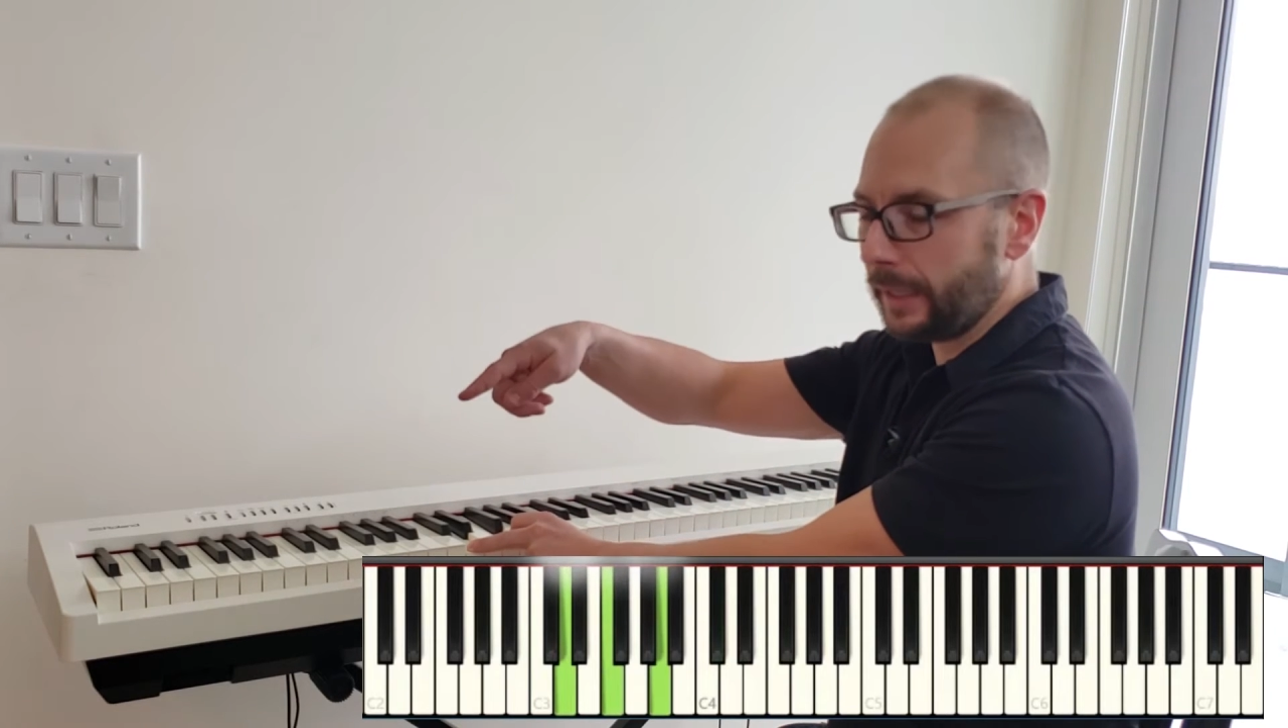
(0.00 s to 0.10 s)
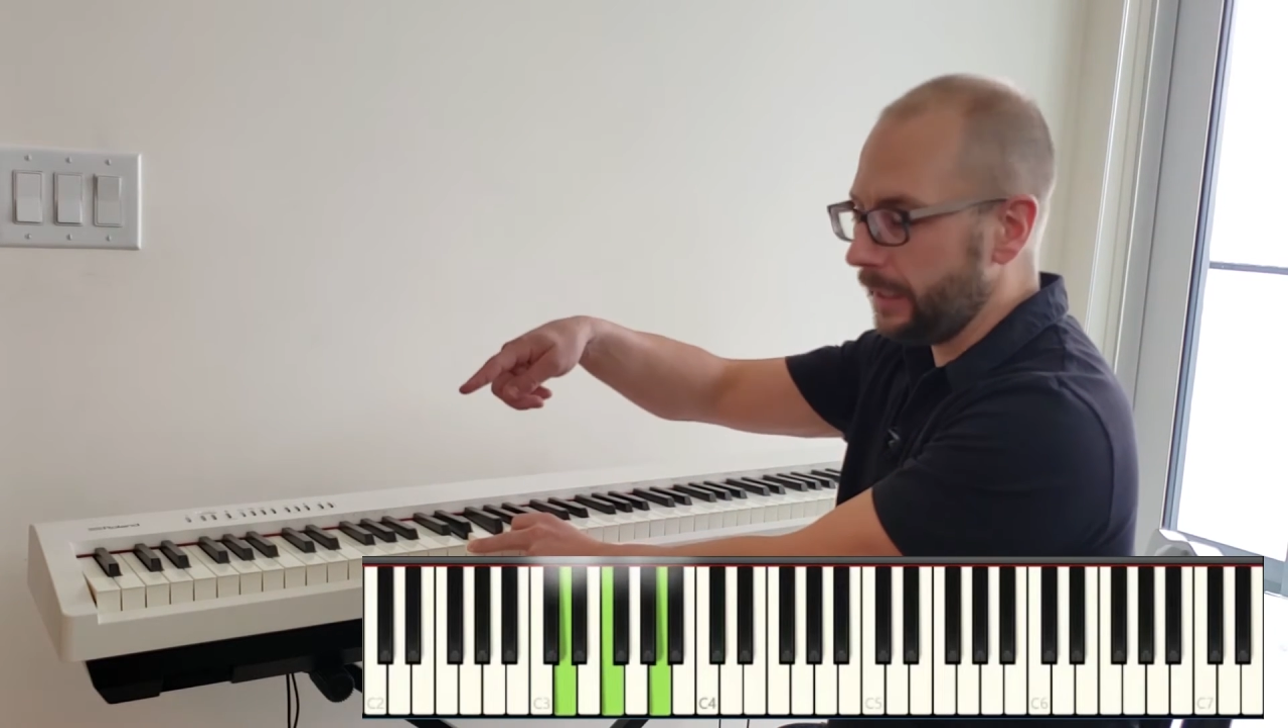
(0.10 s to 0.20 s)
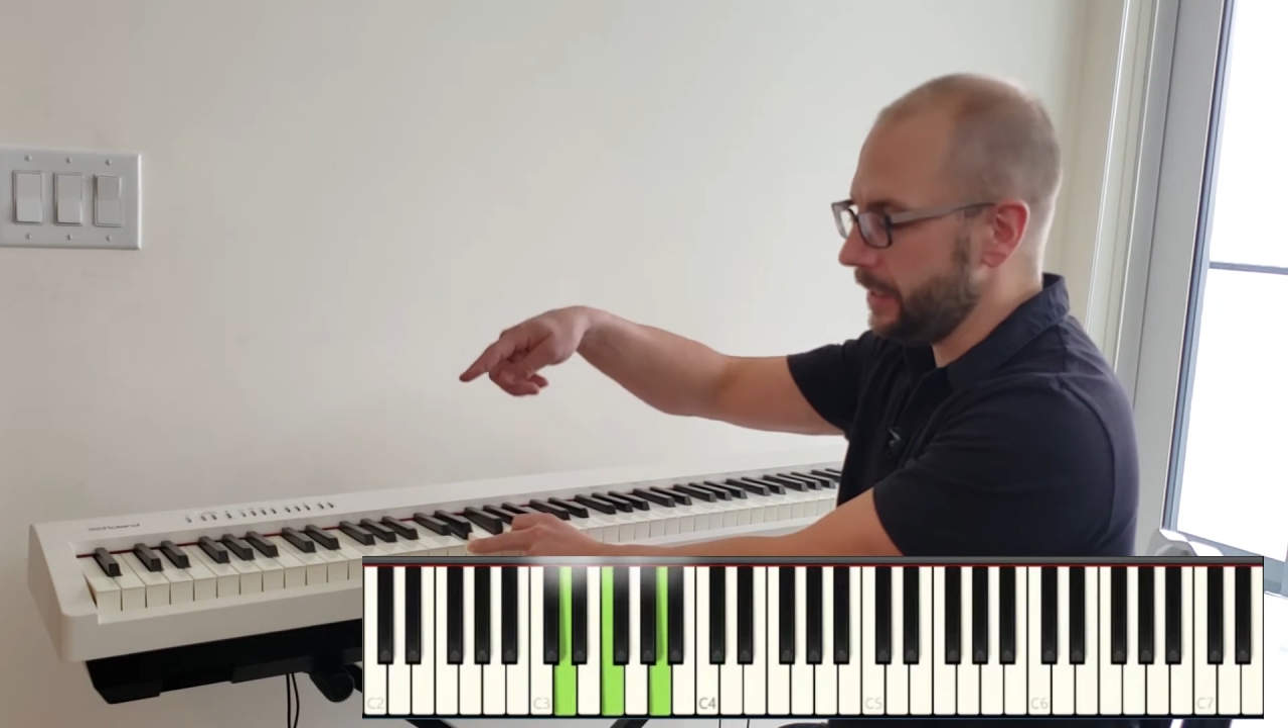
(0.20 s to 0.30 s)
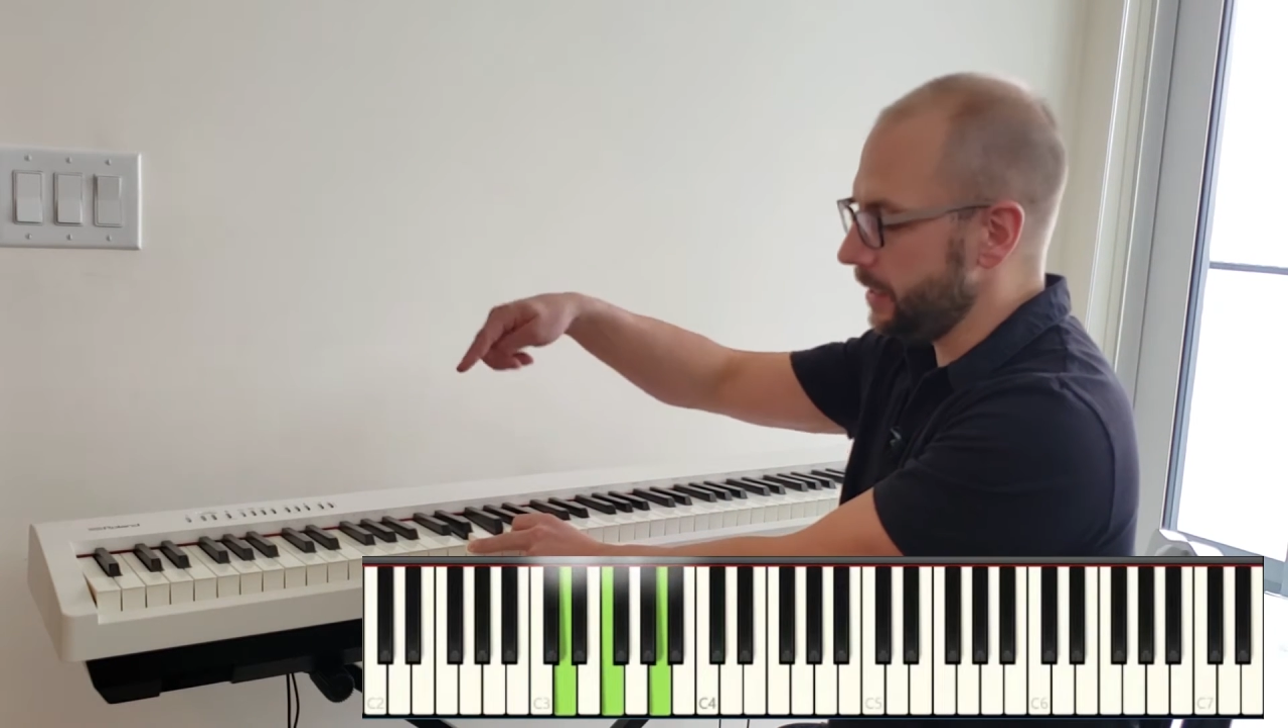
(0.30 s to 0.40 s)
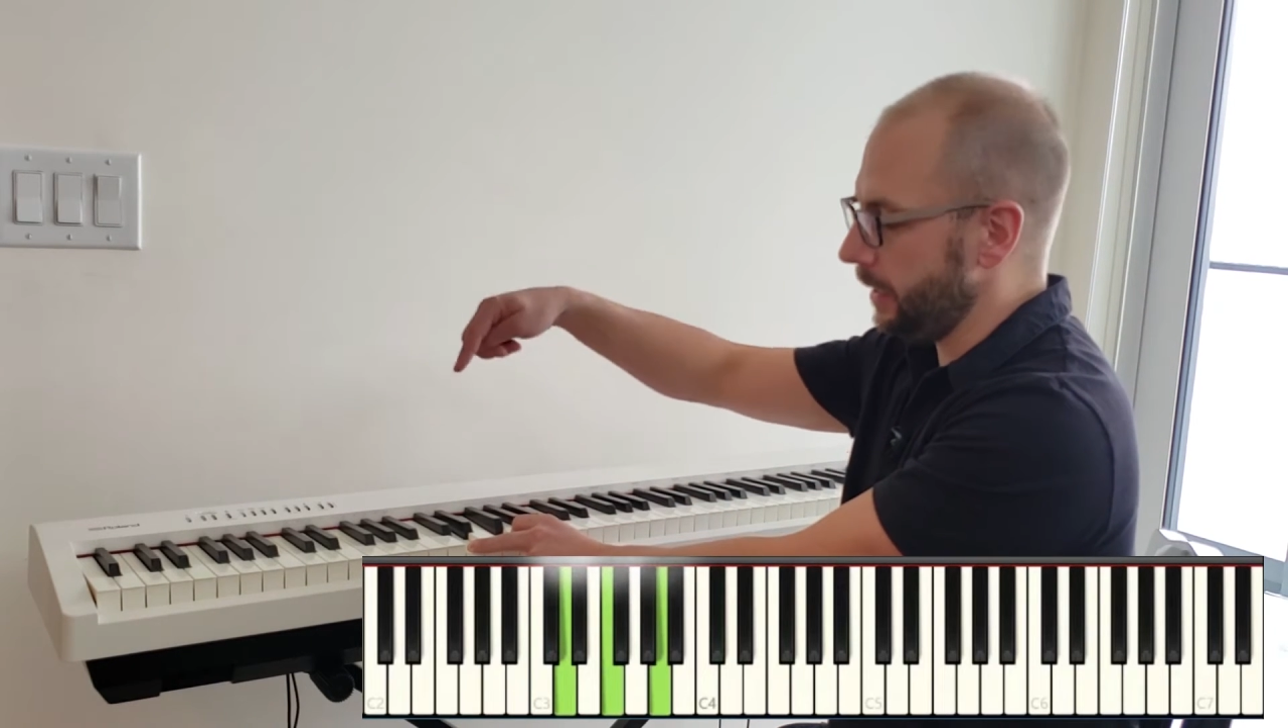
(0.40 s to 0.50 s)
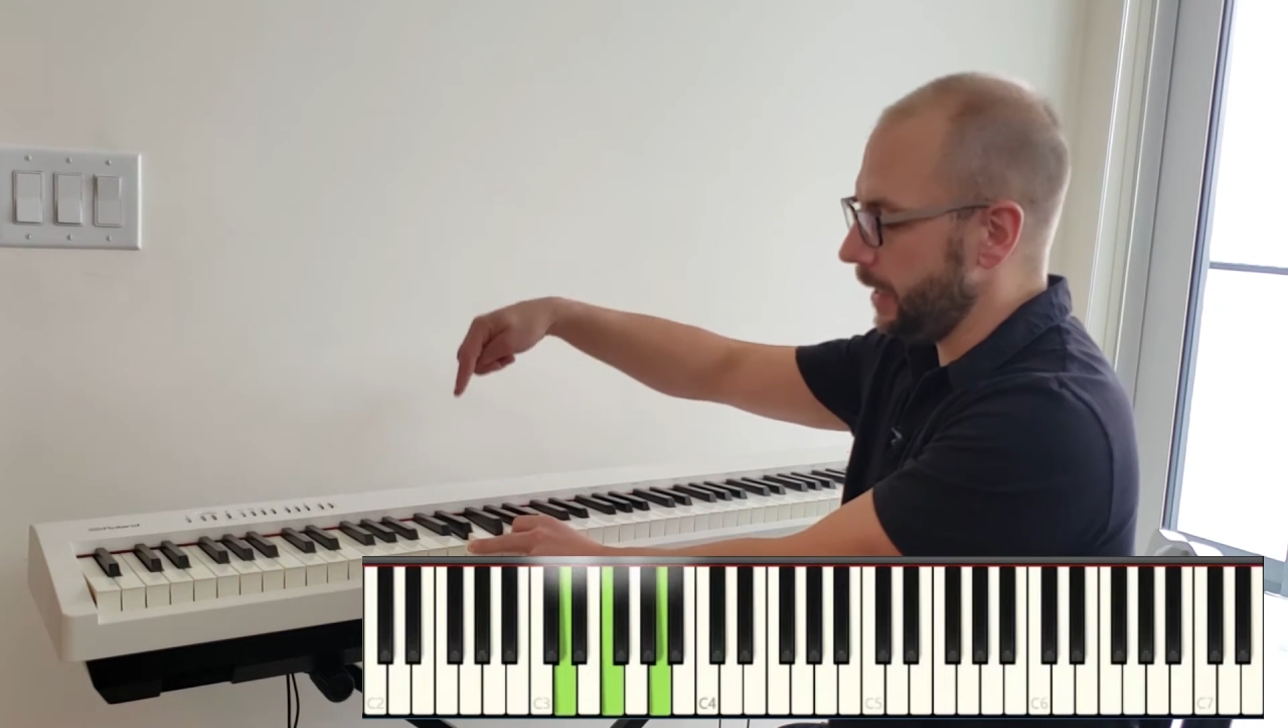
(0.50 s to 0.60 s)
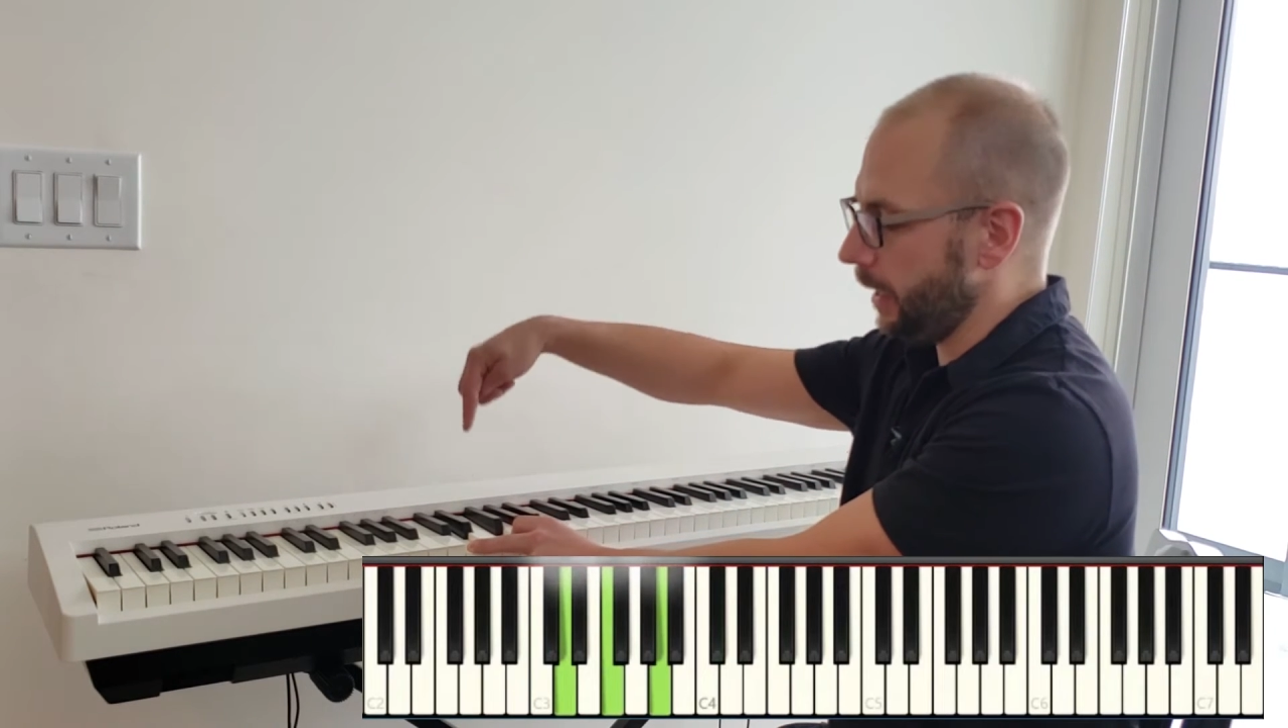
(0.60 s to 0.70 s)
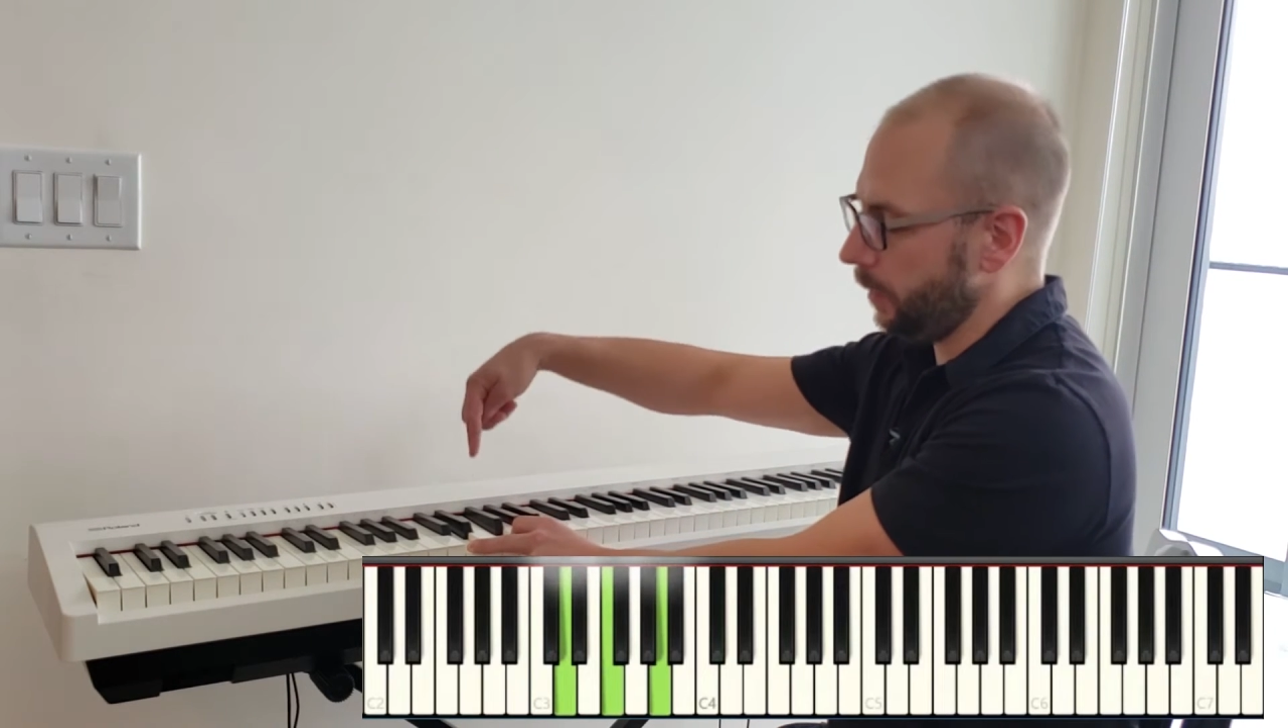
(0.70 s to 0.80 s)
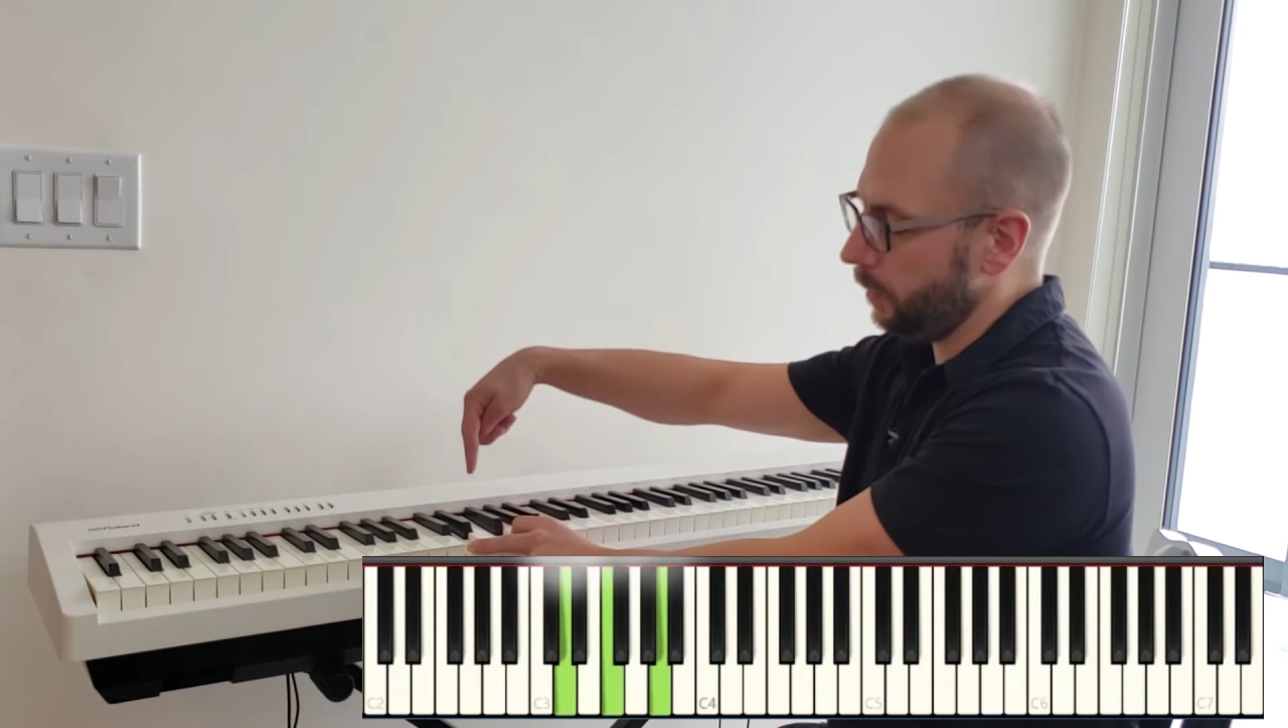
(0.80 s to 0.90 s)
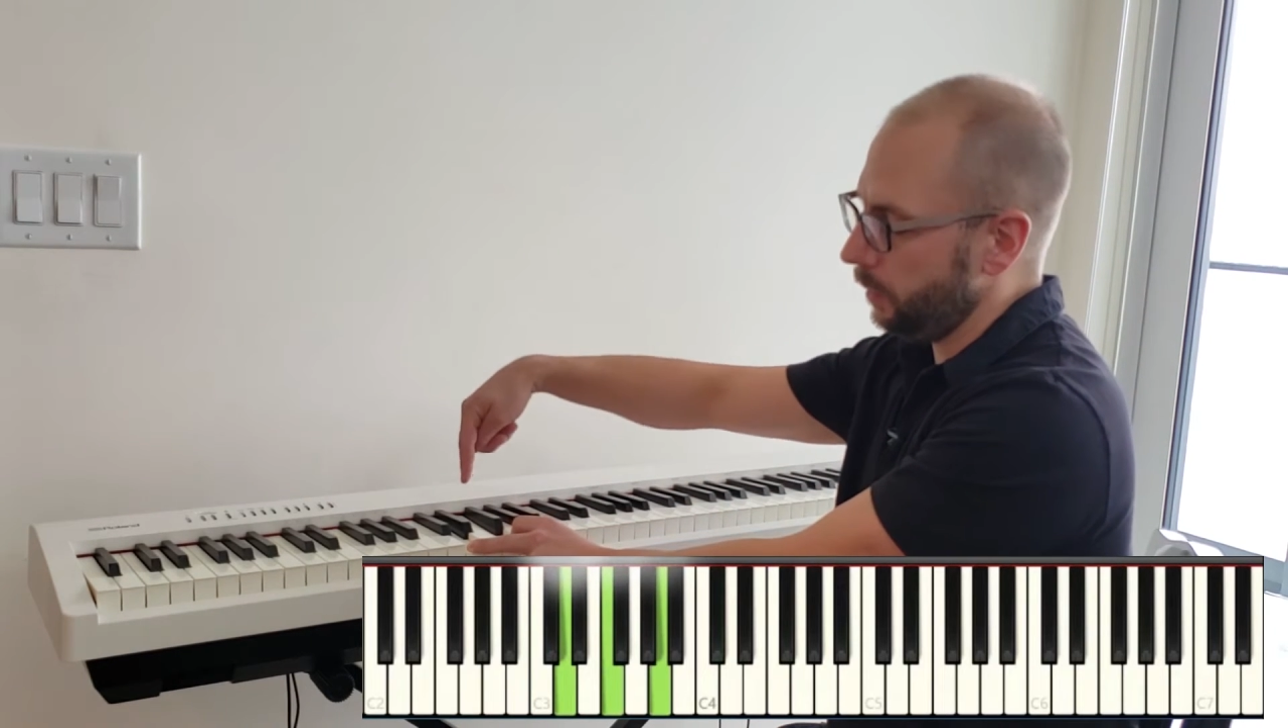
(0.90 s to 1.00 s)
keys in now.